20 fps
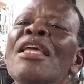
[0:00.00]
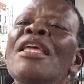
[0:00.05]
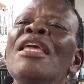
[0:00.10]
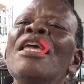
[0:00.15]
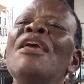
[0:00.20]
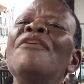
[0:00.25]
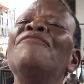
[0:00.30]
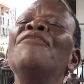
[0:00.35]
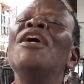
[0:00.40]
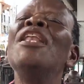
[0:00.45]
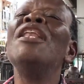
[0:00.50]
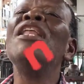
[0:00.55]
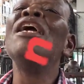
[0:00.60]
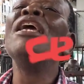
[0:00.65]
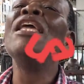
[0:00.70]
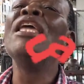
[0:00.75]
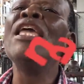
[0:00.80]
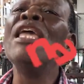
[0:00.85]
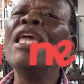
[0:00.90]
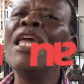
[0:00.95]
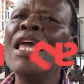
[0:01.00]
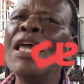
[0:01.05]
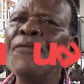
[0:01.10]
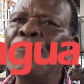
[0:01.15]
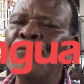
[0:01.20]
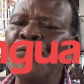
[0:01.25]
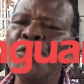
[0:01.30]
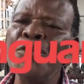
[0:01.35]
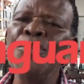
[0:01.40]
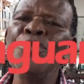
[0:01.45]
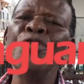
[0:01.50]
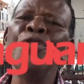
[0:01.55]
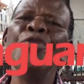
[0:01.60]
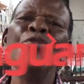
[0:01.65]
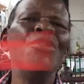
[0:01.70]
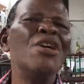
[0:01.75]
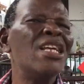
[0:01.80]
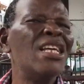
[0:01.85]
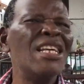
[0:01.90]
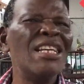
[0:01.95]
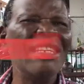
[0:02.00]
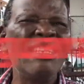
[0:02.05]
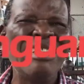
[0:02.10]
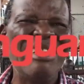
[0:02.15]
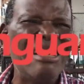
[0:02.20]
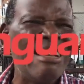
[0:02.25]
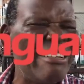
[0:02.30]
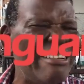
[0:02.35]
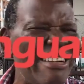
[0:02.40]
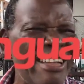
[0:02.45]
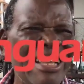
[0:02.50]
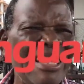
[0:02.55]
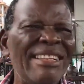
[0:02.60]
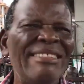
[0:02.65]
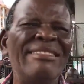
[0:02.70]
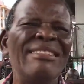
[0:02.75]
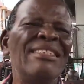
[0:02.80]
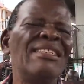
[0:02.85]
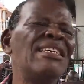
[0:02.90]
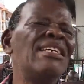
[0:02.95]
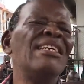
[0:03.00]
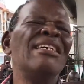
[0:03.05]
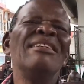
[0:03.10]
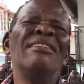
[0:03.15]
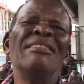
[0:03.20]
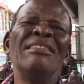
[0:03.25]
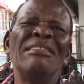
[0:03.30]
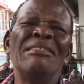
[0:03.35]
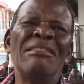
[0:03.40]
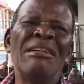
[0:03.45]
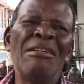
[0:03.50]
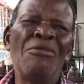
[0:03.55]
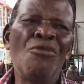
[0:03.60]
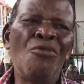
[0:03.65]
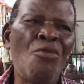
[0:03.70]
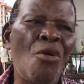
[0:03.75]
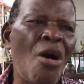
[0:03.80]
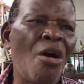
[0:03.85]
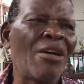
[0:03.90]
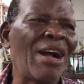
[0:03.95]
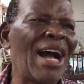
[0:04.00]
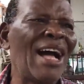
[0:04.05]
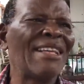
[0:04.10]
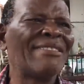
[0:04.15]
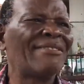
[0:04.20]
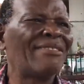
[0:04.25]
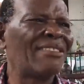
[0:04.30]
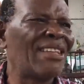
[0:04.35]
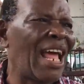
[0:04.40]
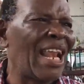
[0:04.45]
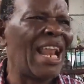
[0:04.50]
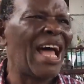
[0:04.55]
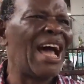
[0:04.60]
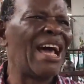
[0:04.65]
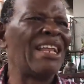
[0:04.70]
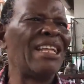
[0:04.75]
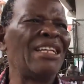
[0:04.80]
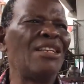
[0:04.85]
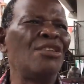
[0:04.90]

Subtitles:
Even if you increase workers' salary